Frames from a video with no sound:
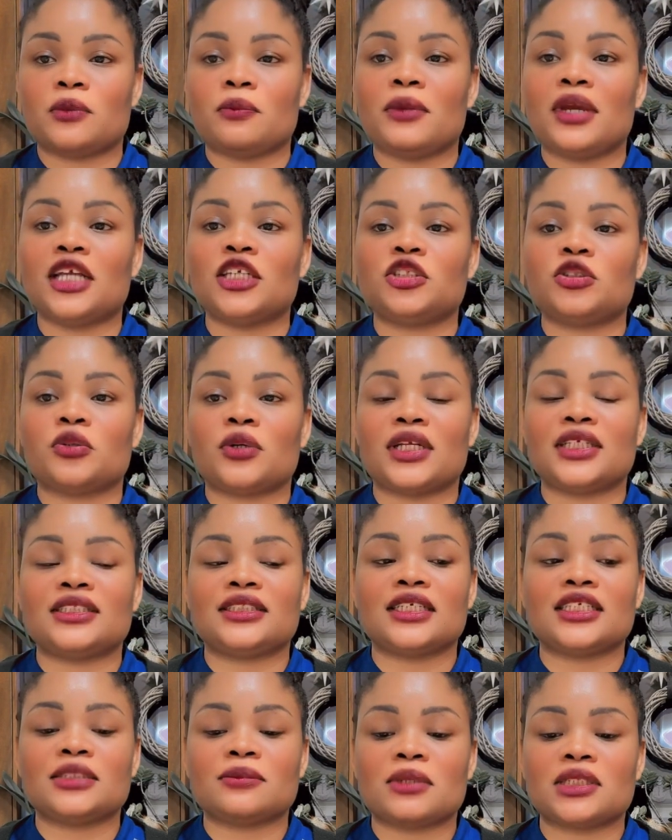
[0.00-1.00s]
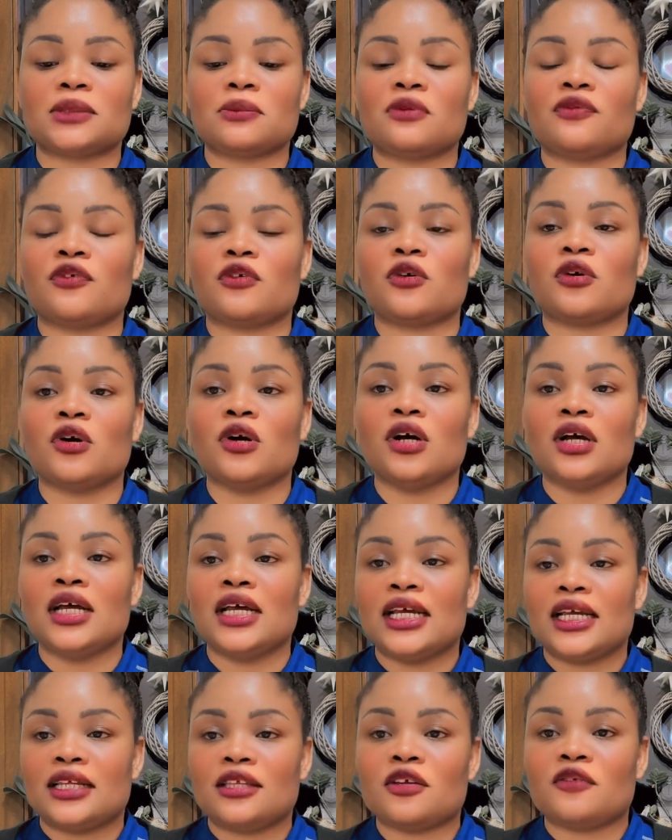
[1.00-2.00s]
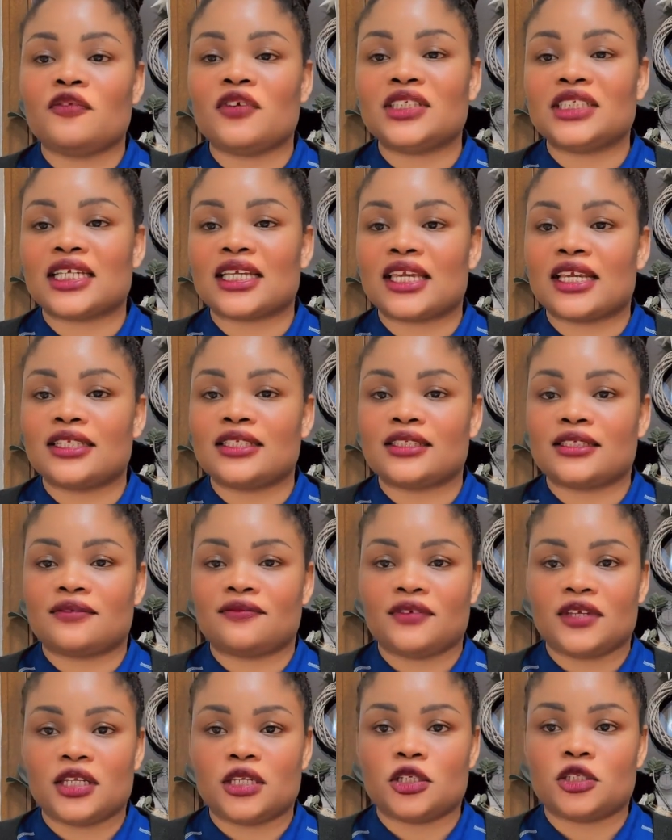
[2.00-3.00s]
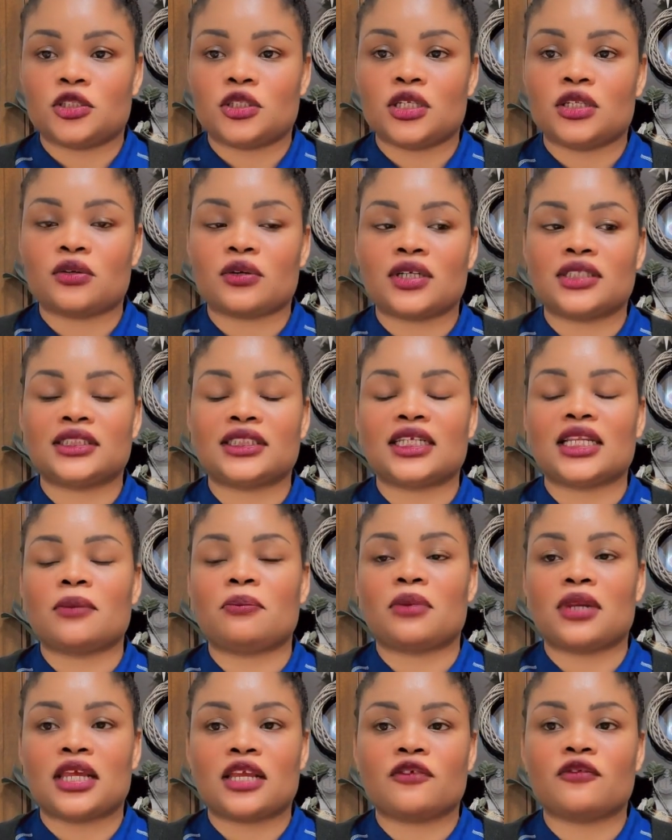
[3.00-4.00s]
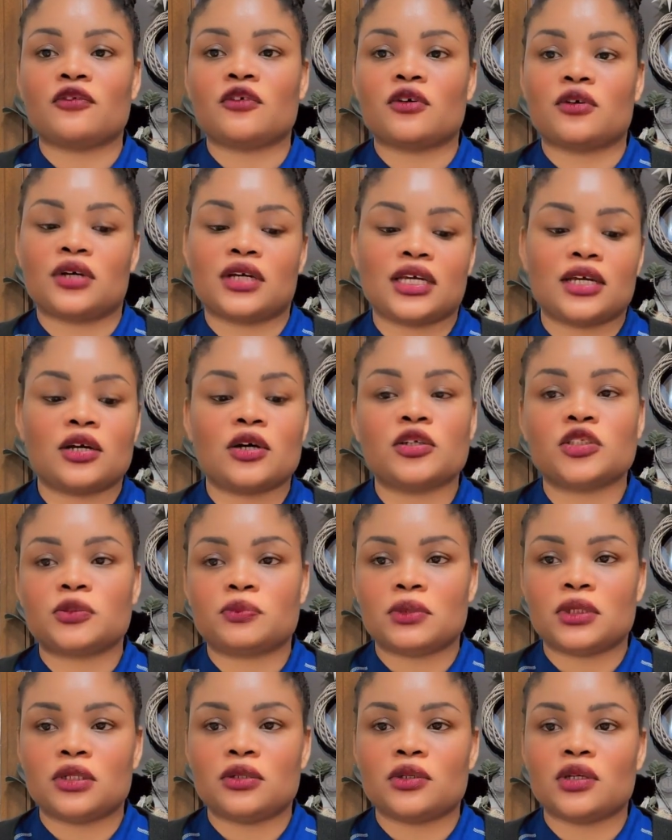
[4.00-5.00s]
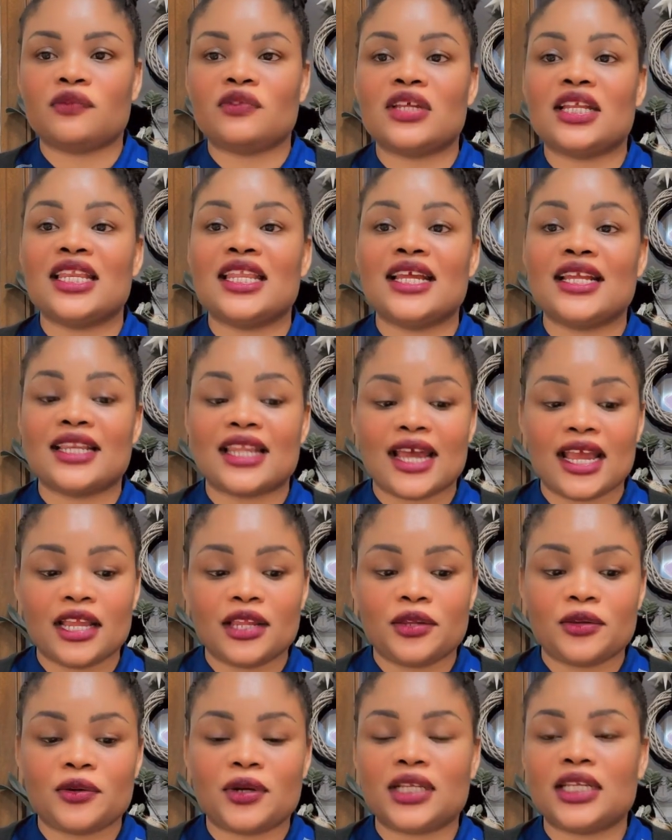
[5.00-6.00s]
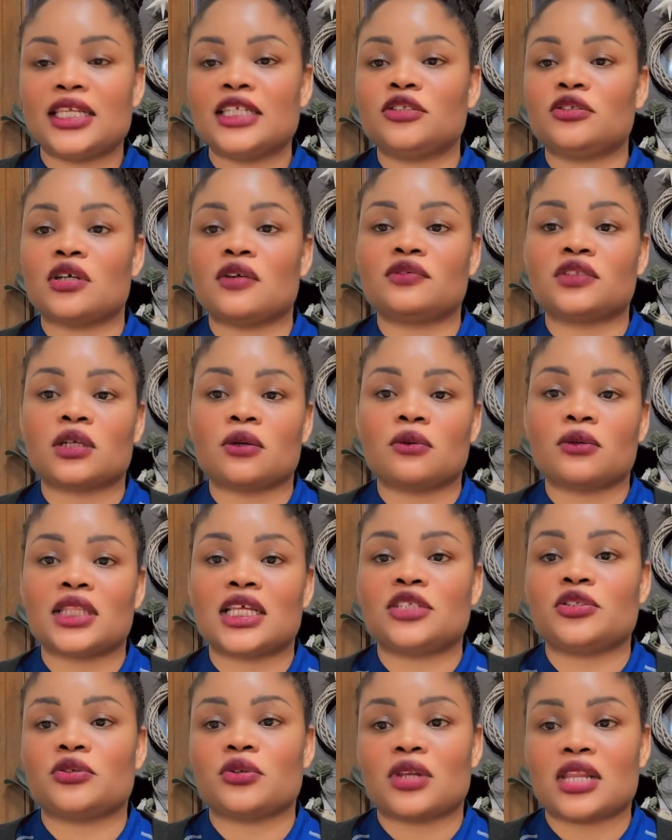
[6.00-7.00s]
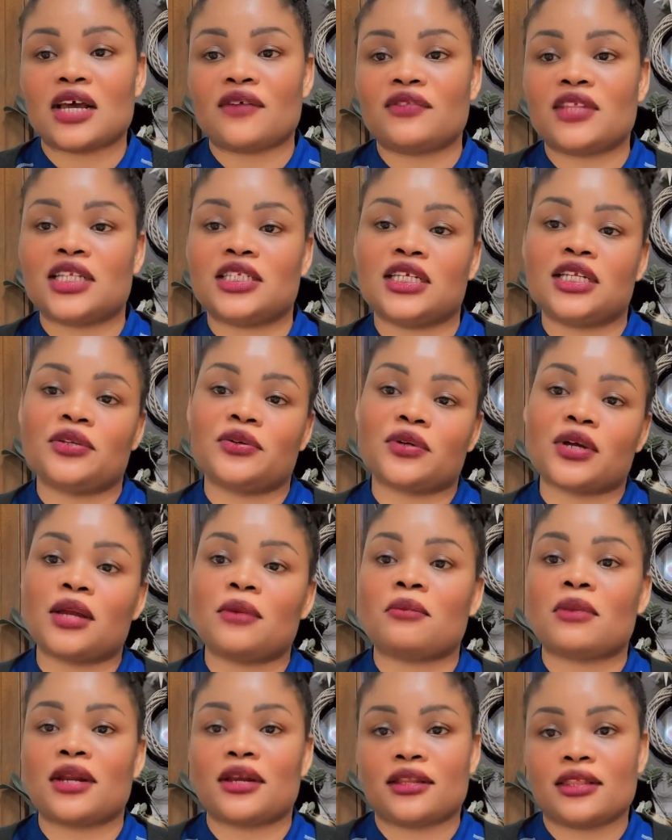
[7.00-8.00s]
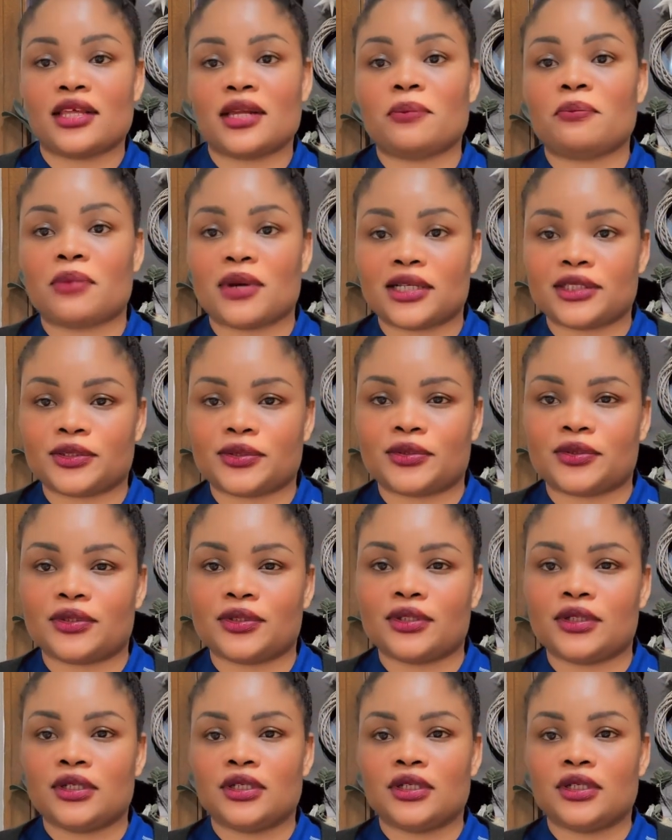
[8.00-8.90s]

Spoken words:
Make sure it's 6 months before your visa gets finished. Then you can start applying for Ausbildung. If they deny you, at least you have someone that you love that and you can marry that person.